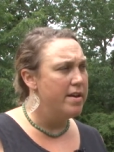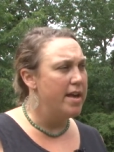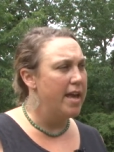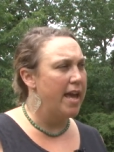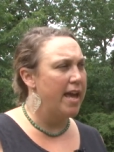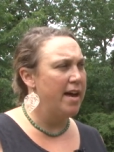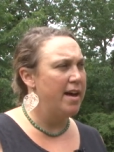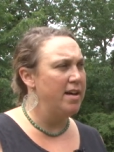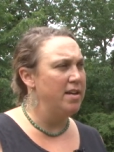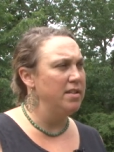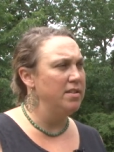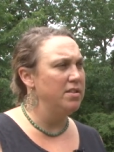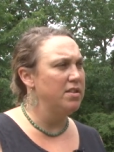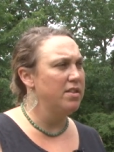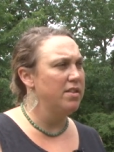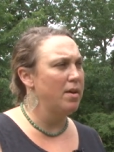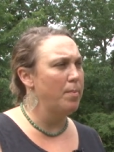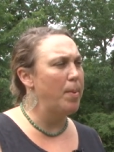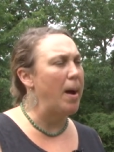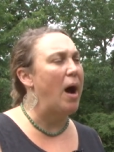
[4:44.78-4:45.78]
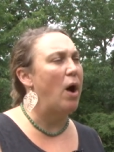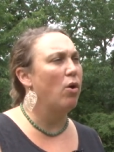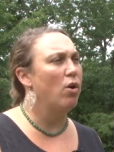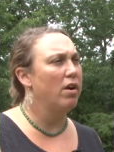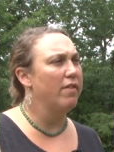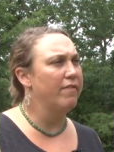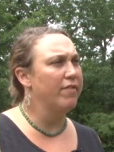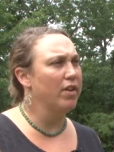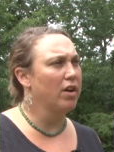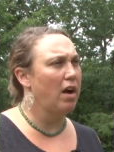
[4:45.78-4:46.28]
and the power
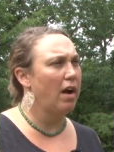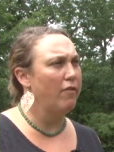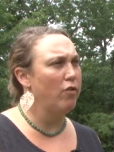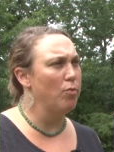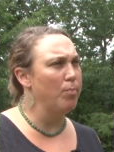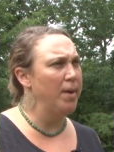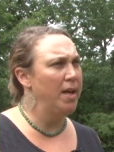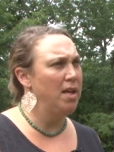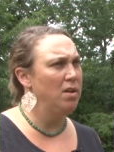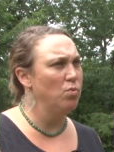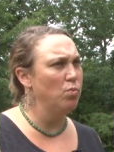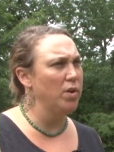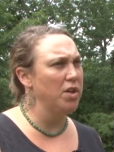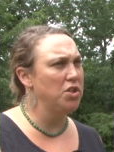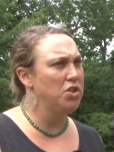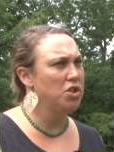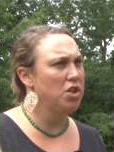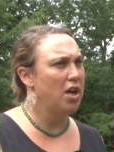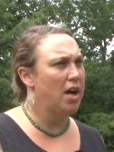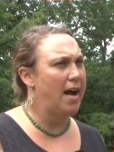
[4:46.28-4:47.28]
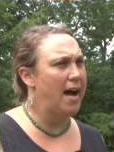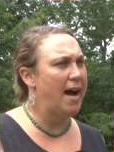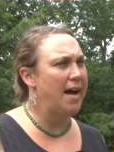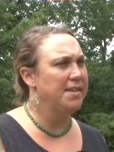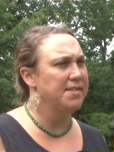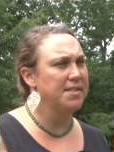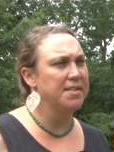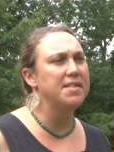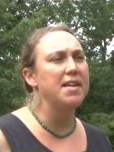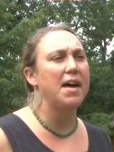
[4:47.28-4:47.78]
of the government, which
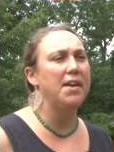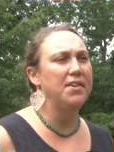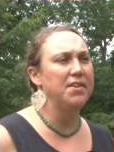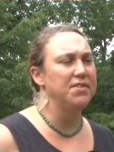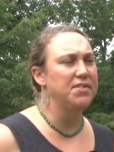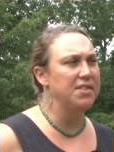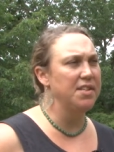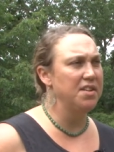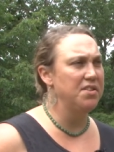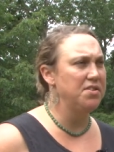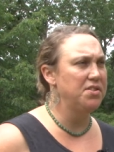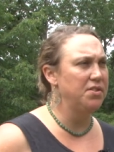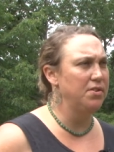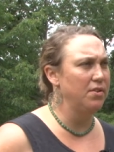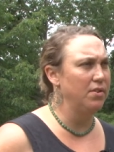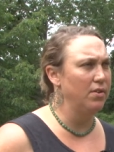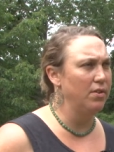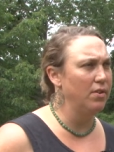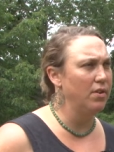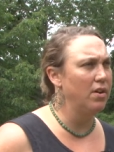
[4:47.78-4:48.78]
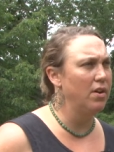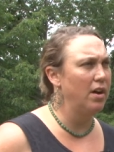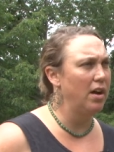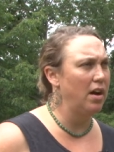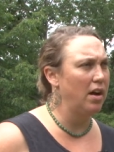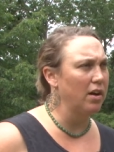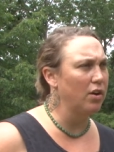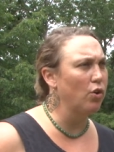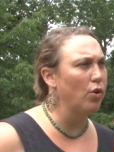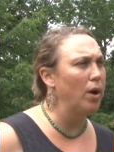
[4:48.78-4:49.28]
has a tendency to
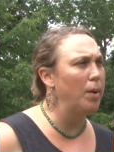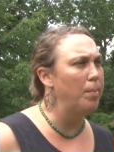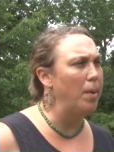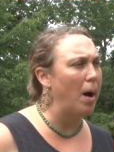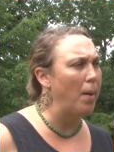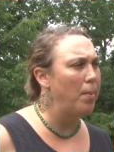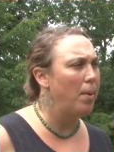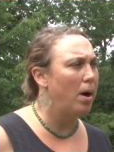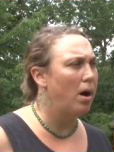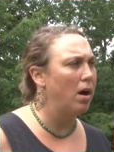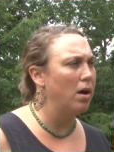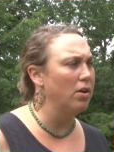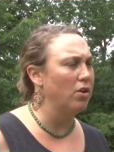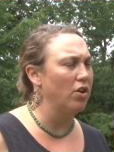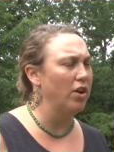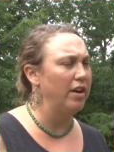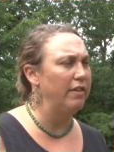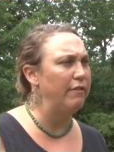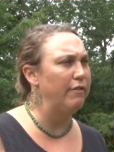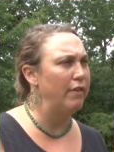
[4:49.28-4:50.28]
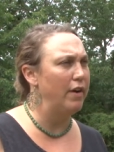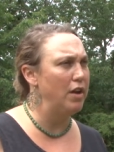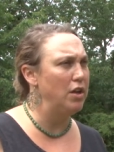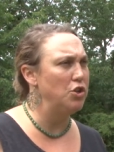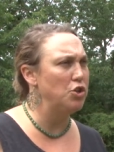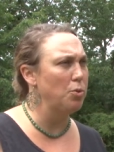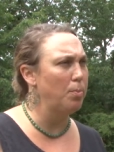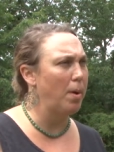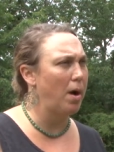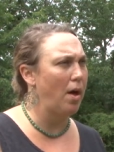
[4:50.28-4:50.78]
uh, creep up on or
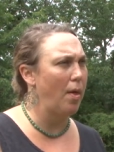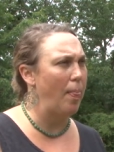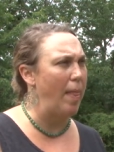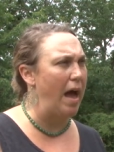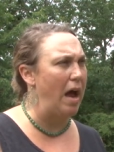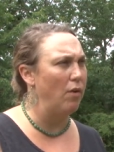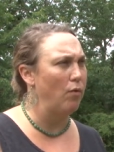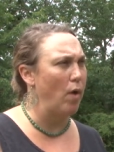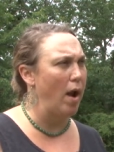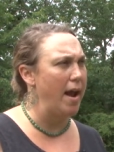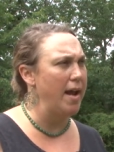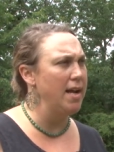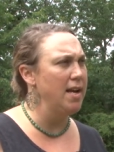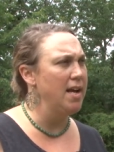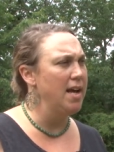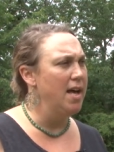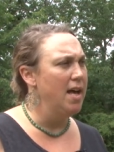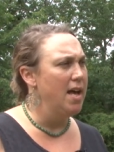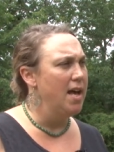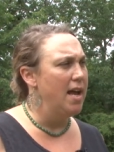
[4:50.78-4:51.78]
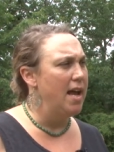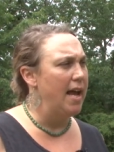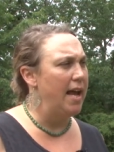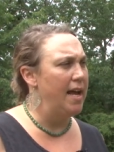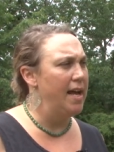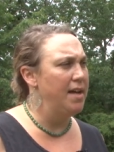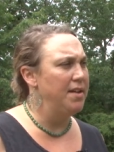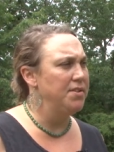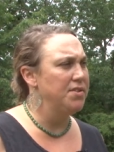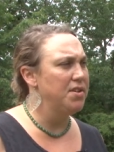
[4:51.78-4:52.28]
infringe upon that right,
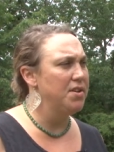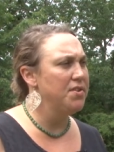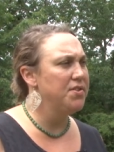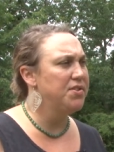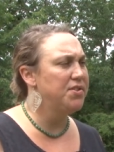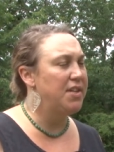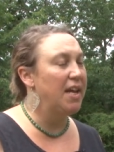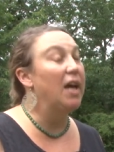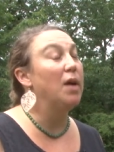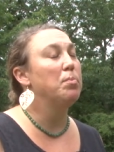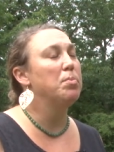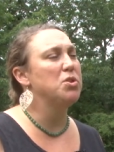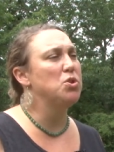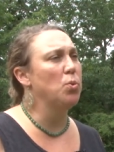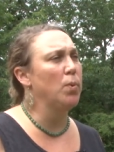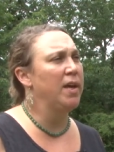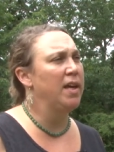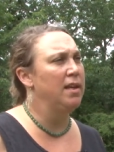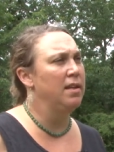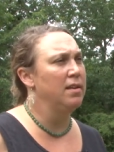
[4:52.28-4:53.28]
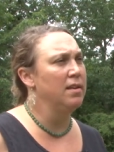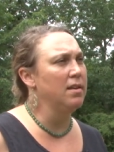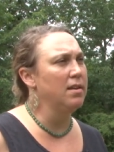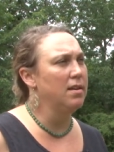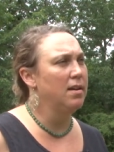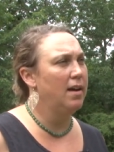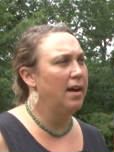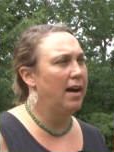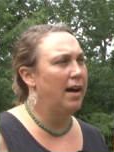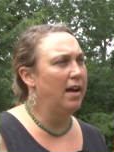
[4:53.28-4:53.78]
and to stand between
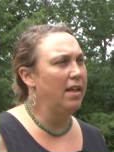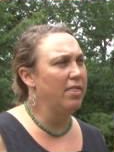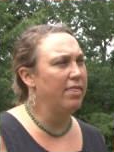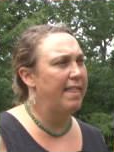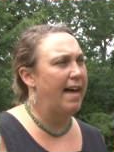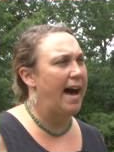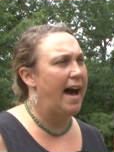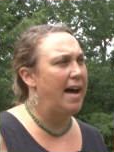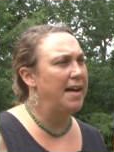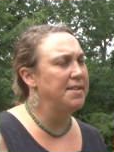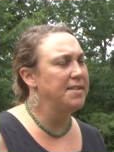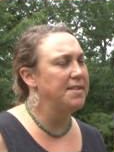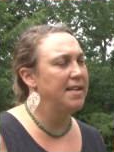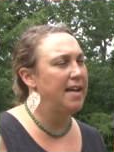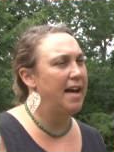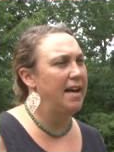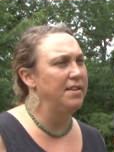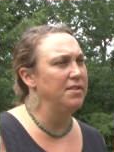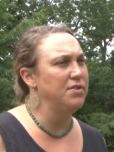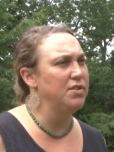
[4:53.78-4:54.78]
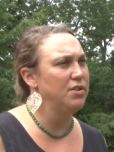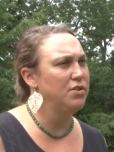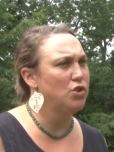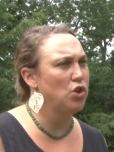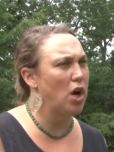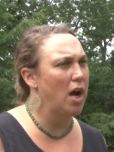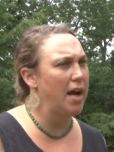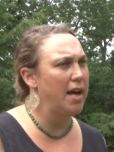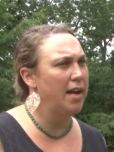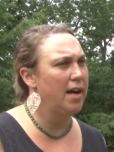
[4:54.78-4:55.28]
uh, that and to
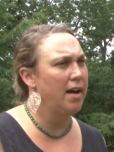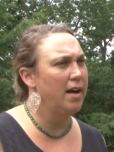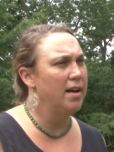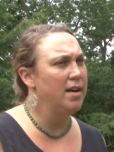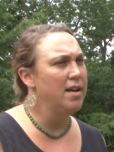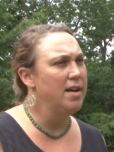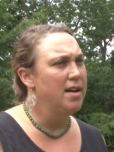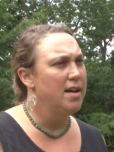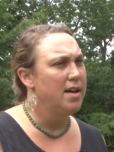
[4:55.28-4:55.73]
try to